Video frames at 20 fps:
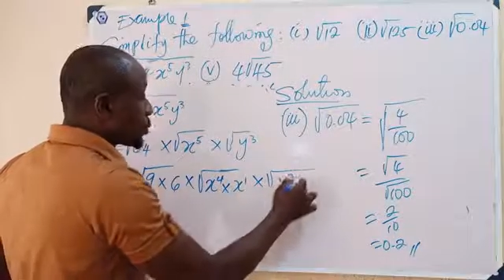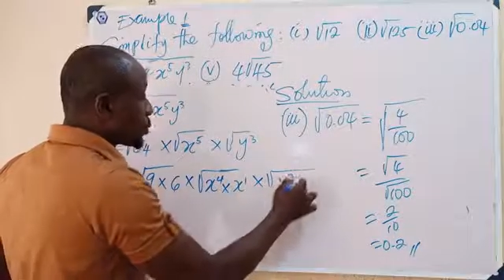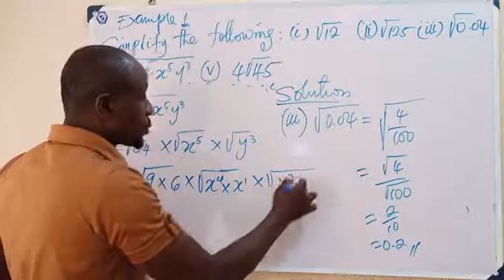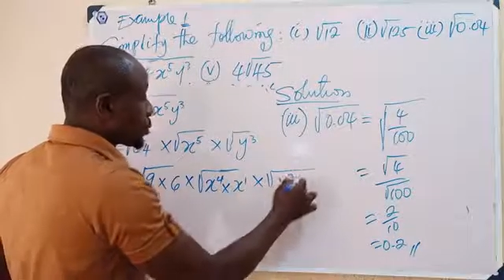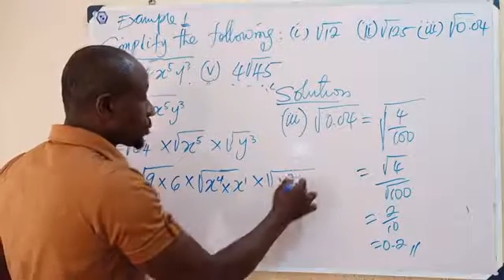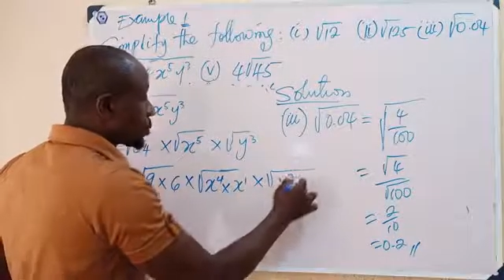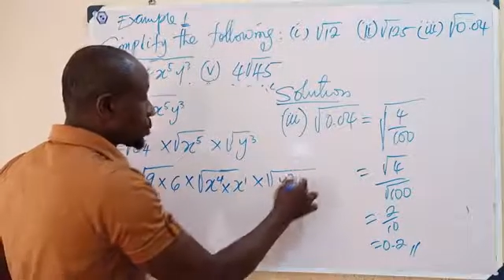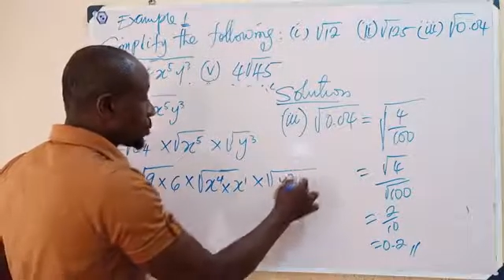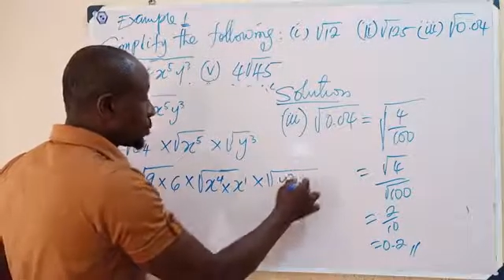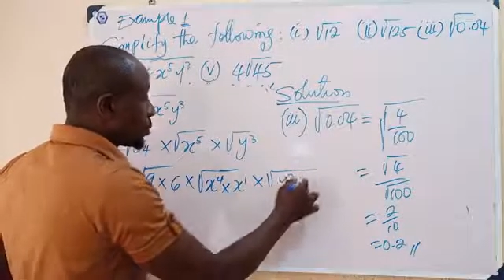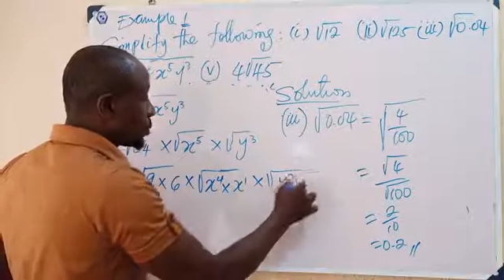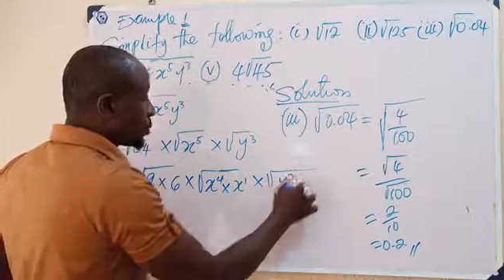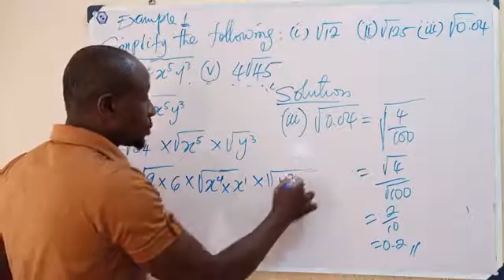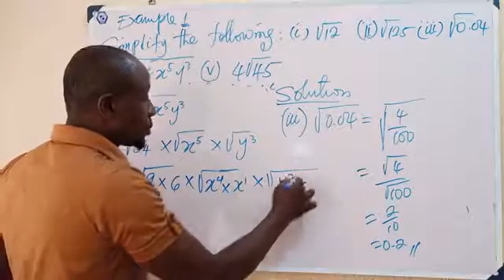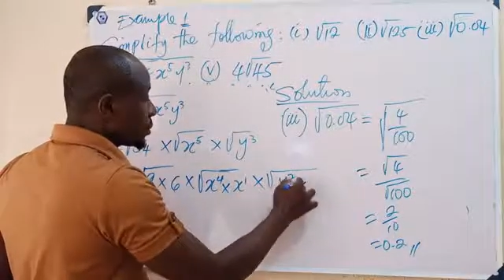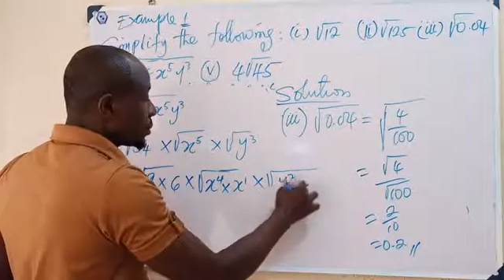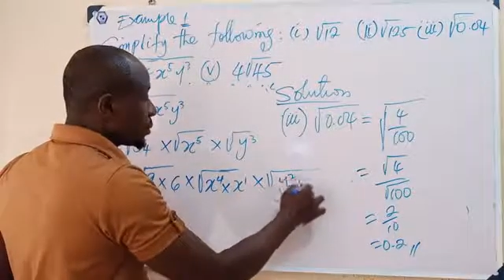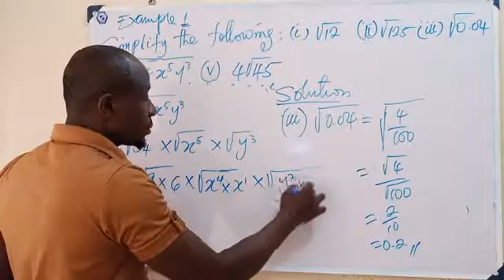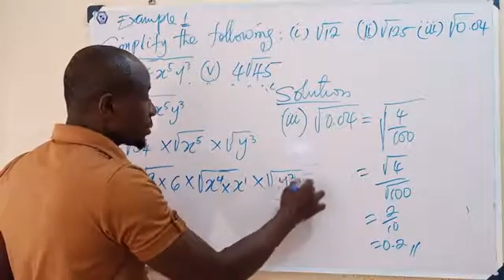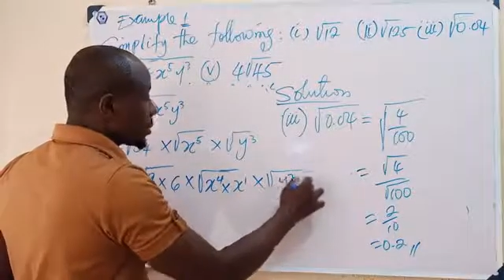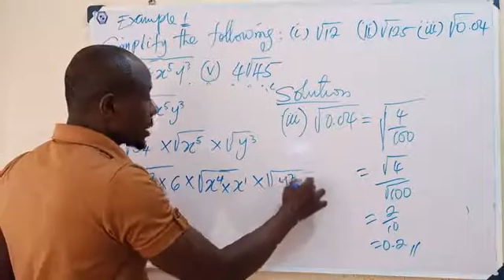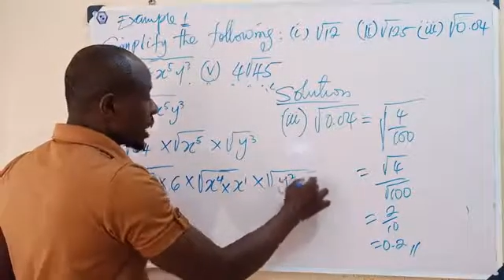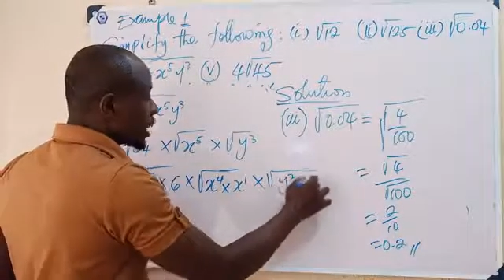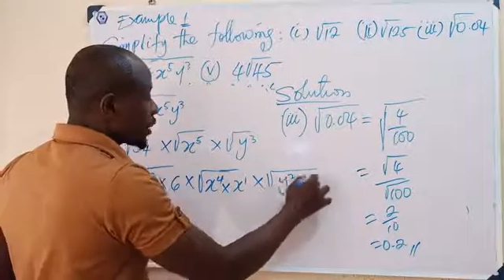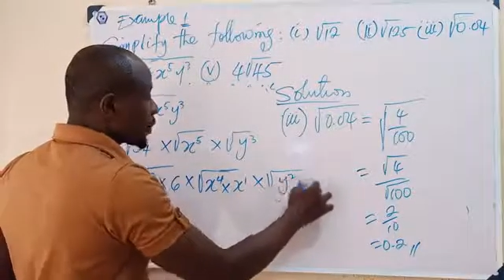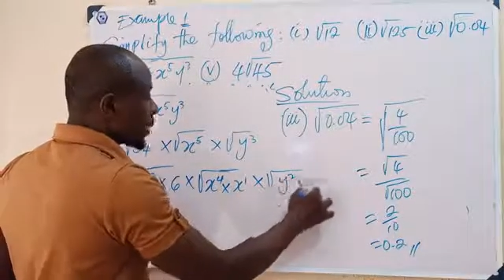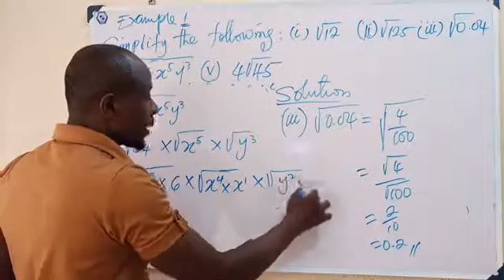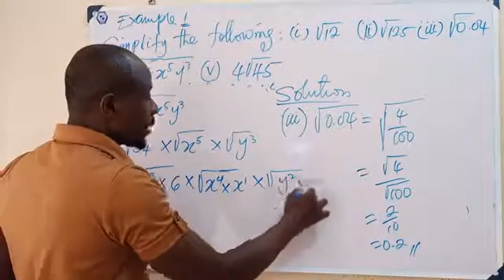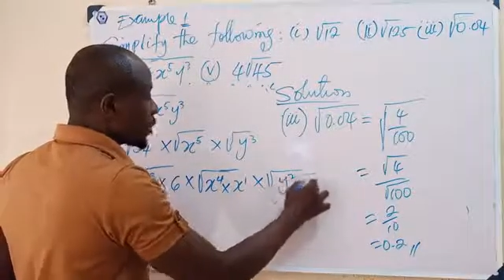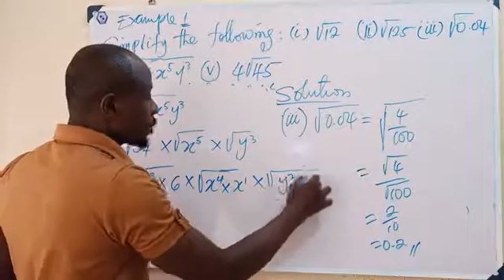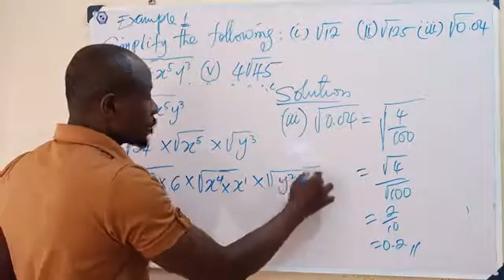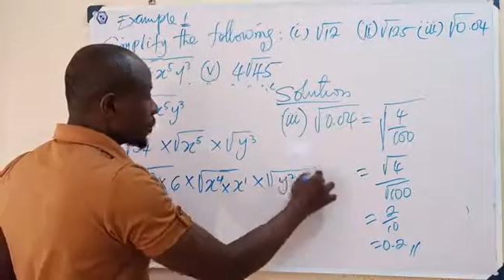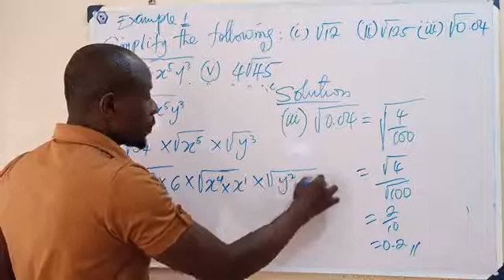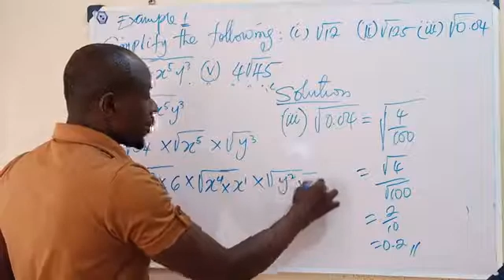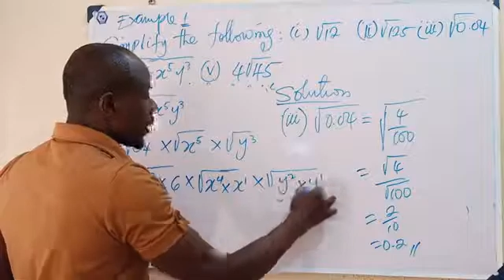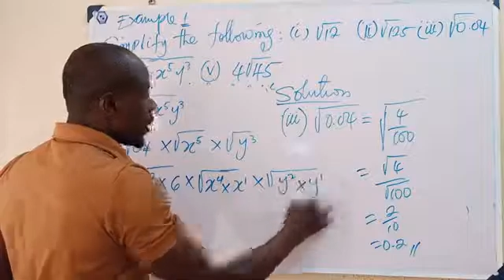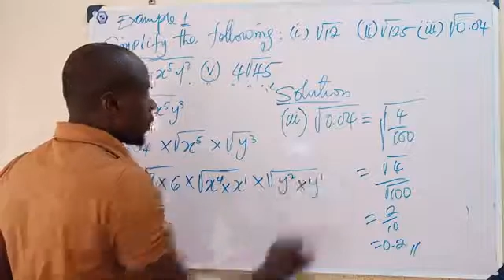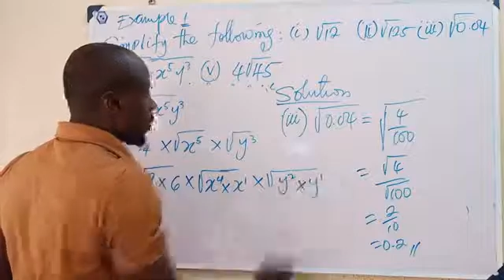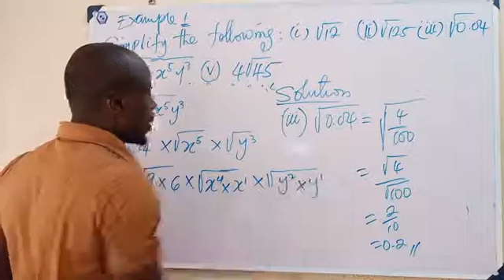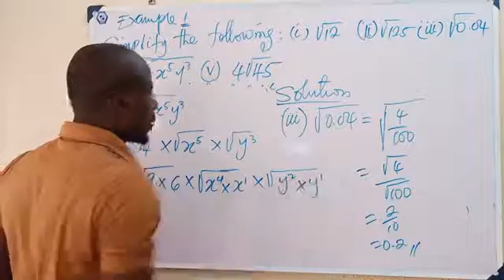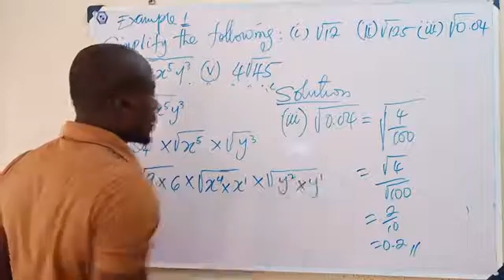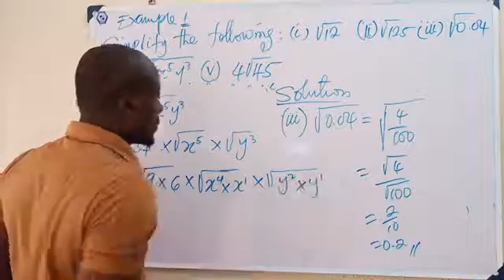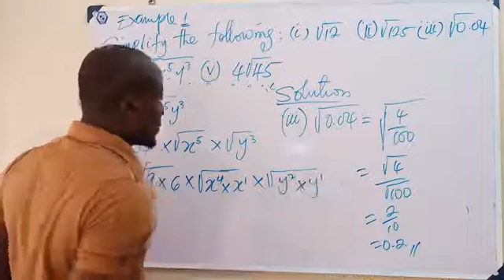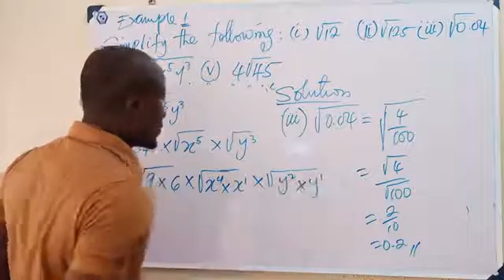2 times y raised to the power 1.